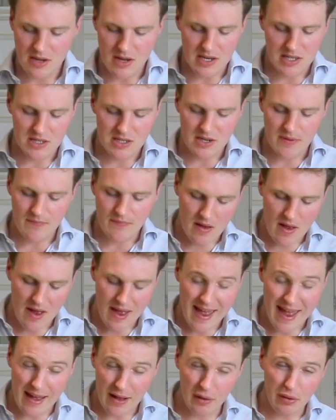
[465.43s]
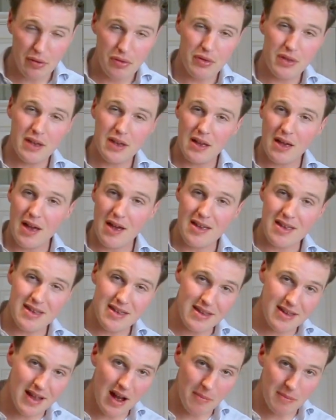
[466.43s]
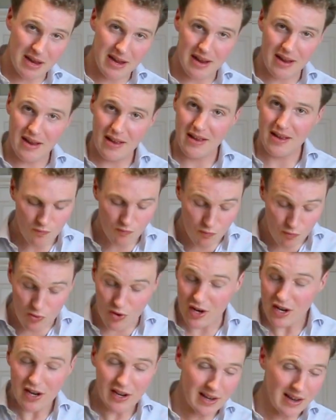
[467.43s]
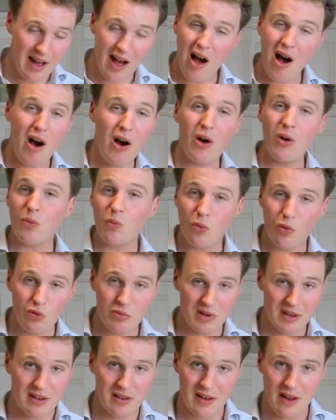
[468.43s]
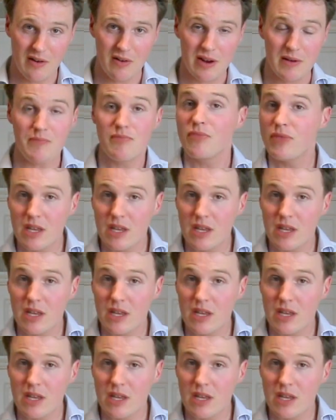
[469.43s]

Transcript: It's a healthy, yummy, really heartwarming curry.